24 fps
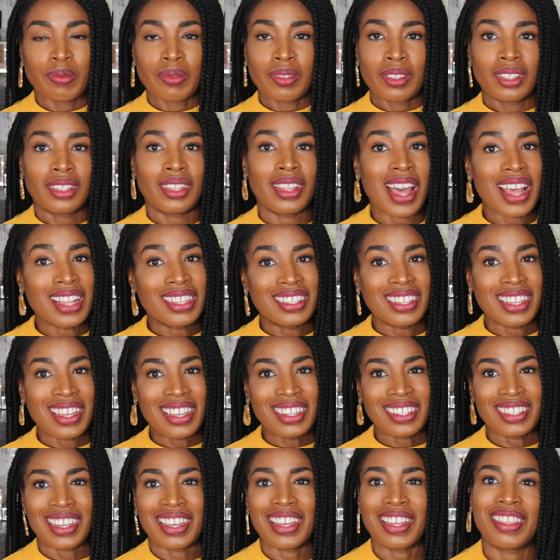So that's
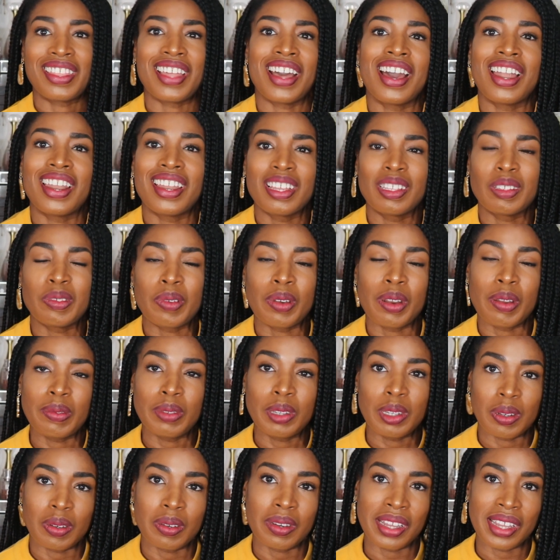it. That is what I'm
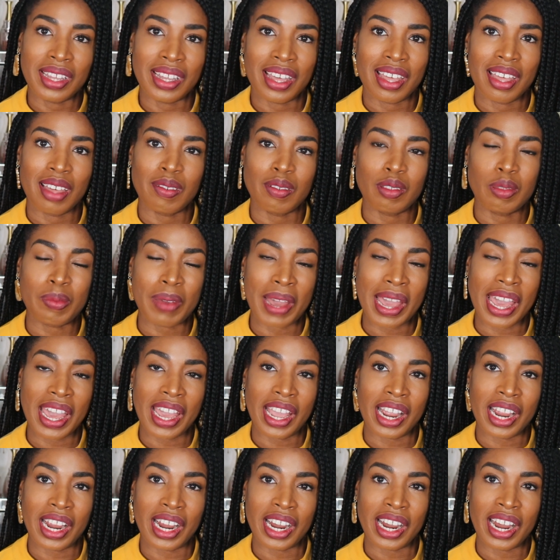doing with my
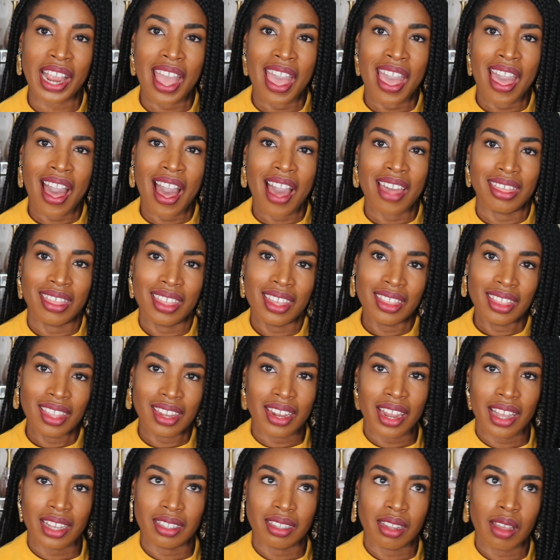hair. I think the
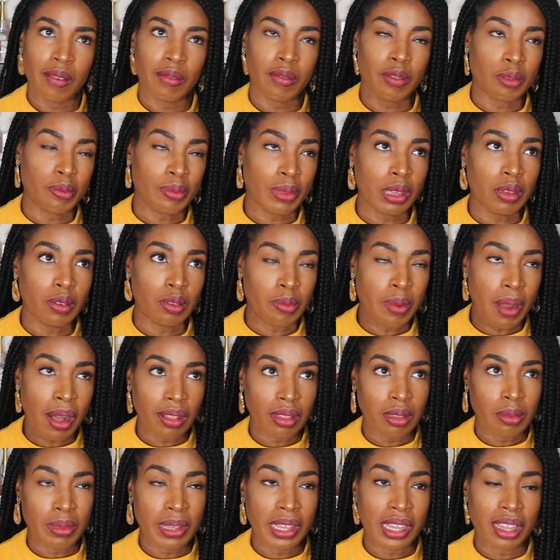next step for me would
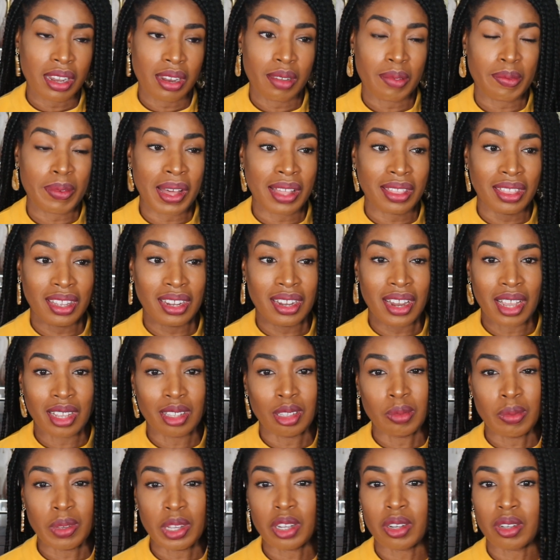probably be in about the
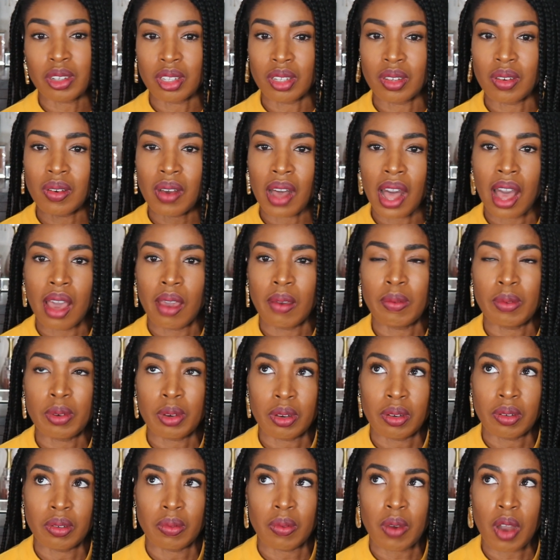next week or so. I
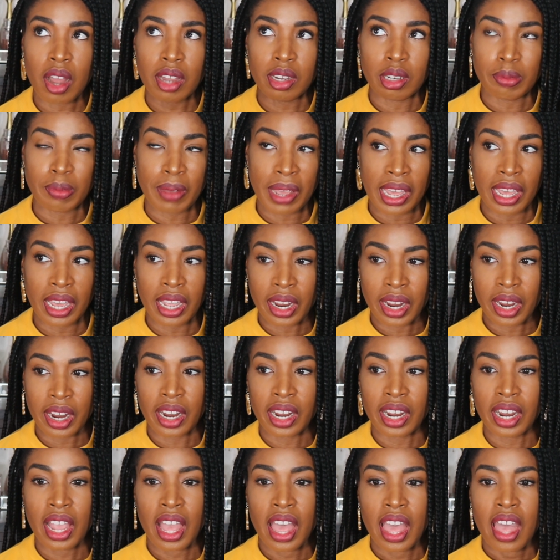will wash my
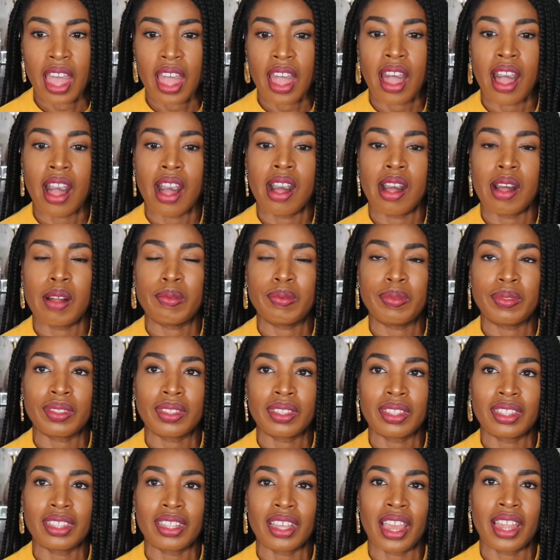hair
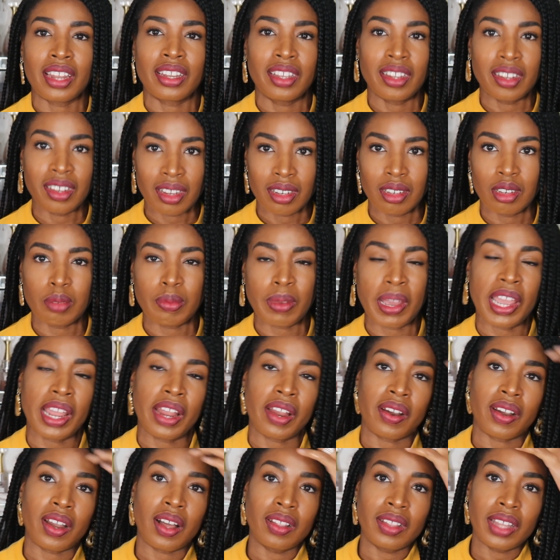and condition my
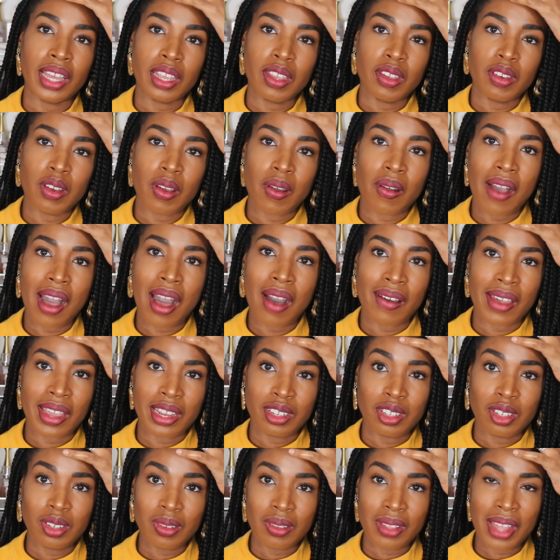hair, and I'll let you know how
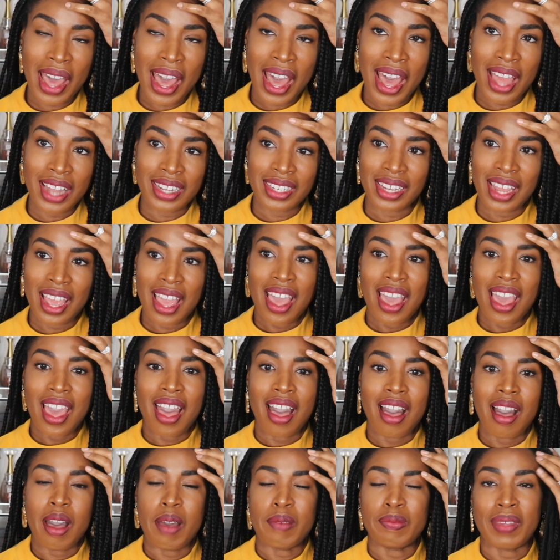I do that.
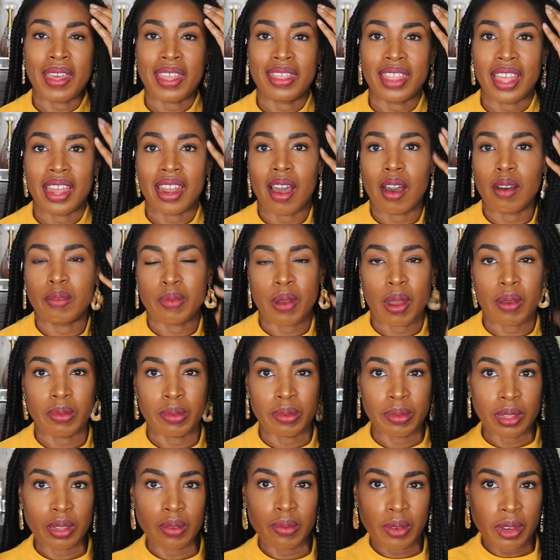And then I'll
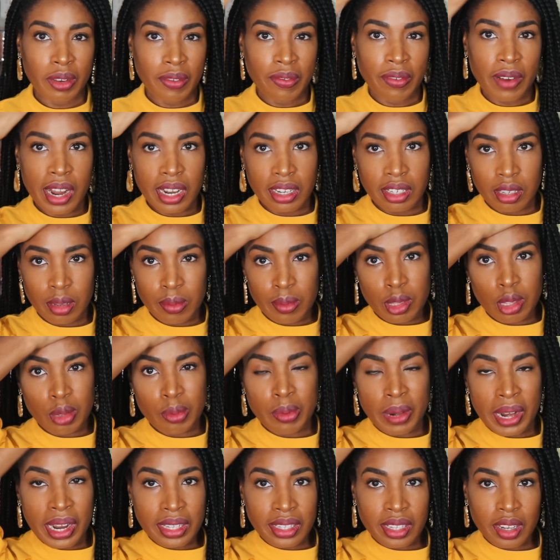probably refresh some of the
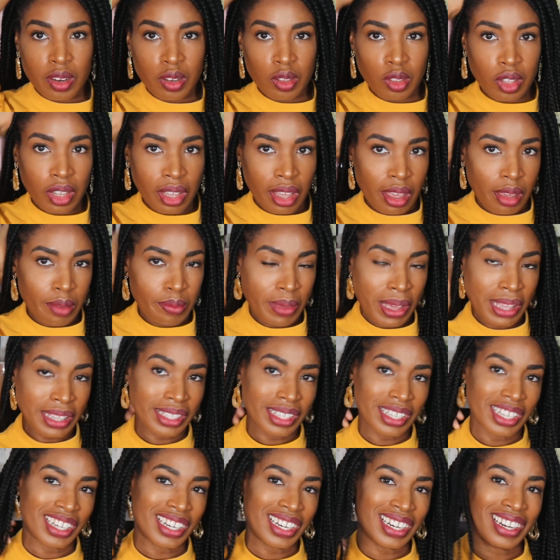braids that are looking
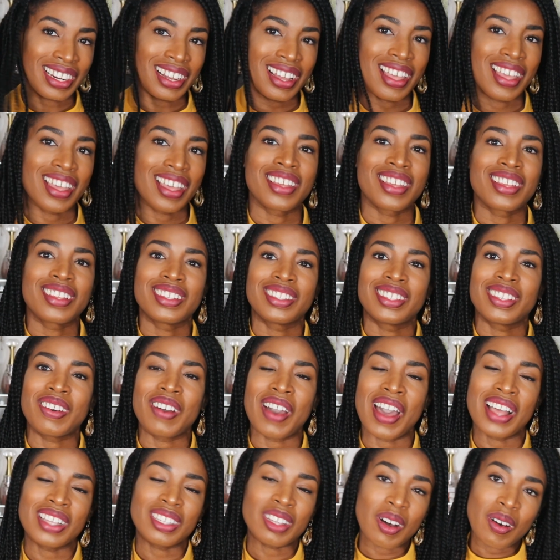messier. So
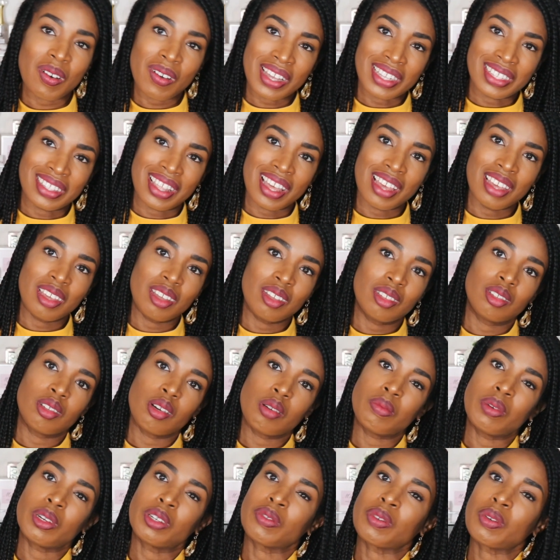as always, thank you
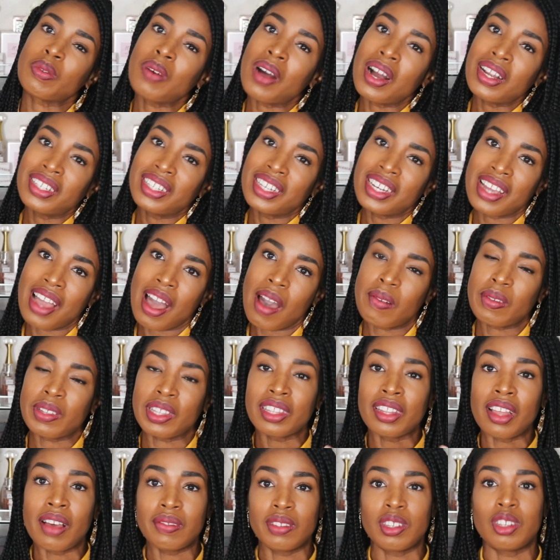so much for watching. I would
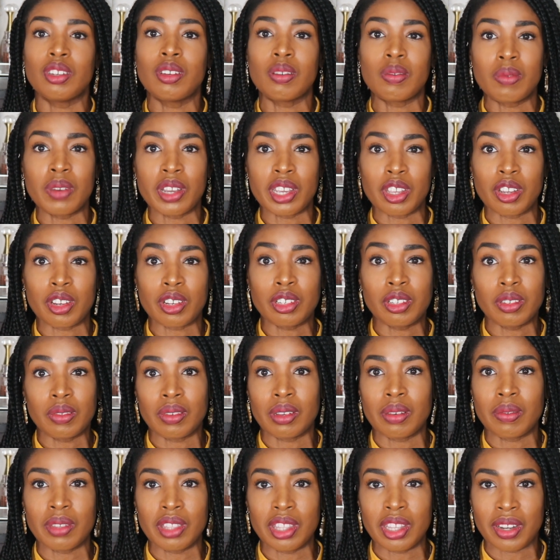love to know what you're
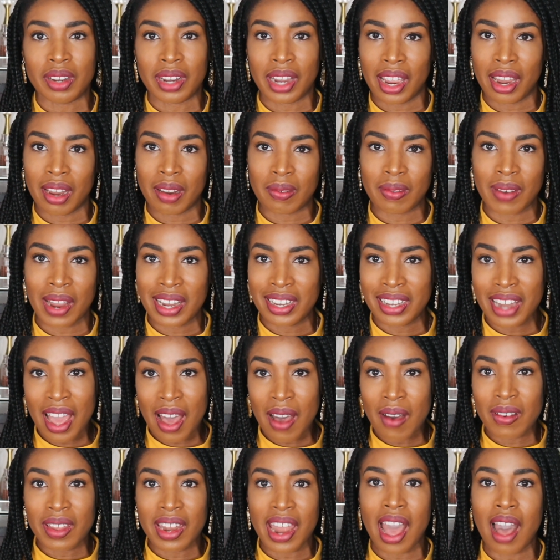doing with your hair right
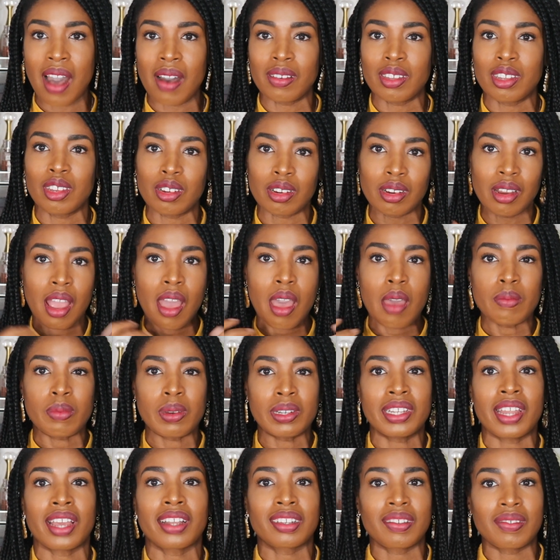now and how your
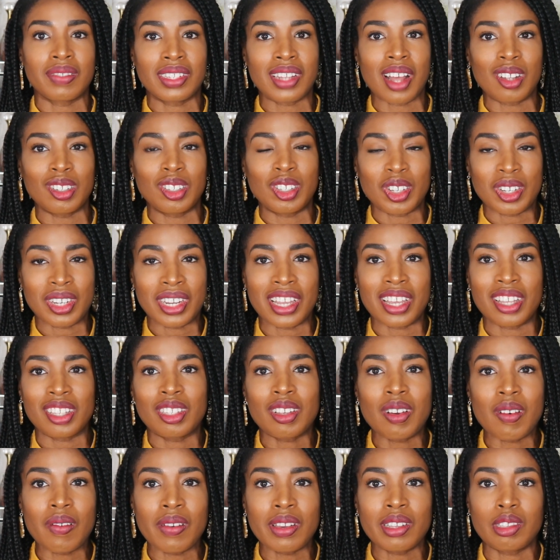protective style journey is
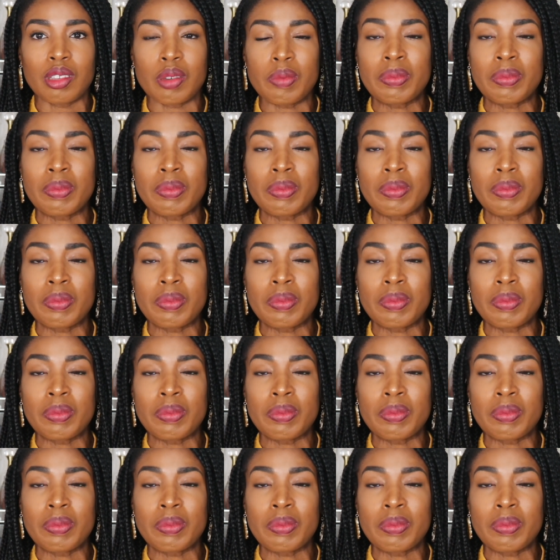going. So